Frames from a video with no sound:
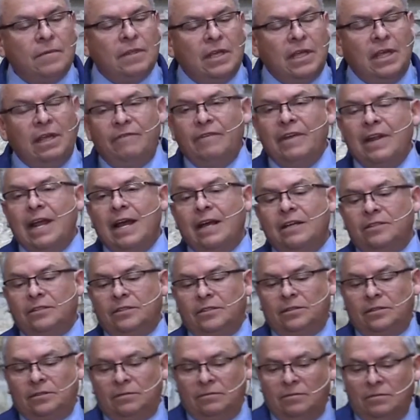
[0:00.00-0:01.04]
even
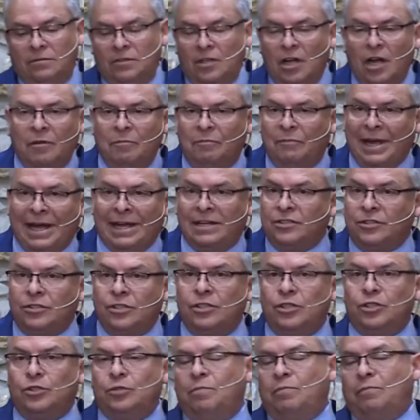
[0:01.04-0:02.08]
as non
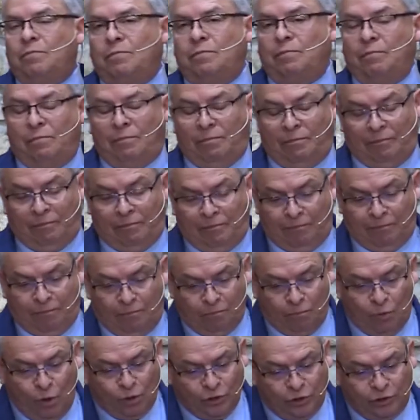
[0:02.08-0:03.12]
pastors,
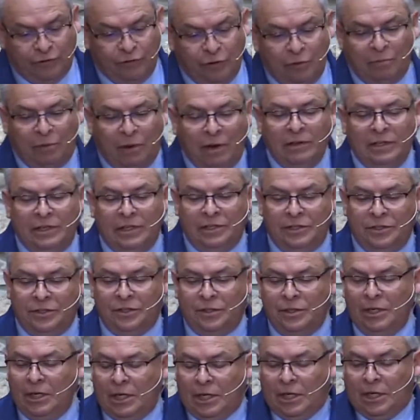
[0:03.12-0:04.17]
most of you probably
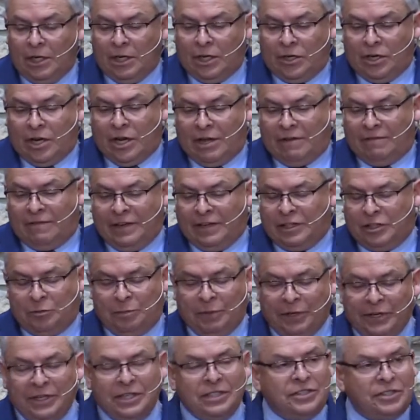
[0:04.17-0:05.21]
under have
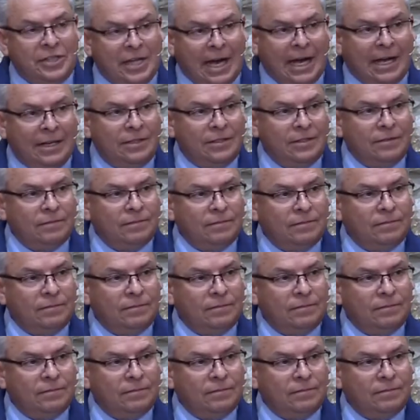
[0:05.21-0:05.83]
experienced that.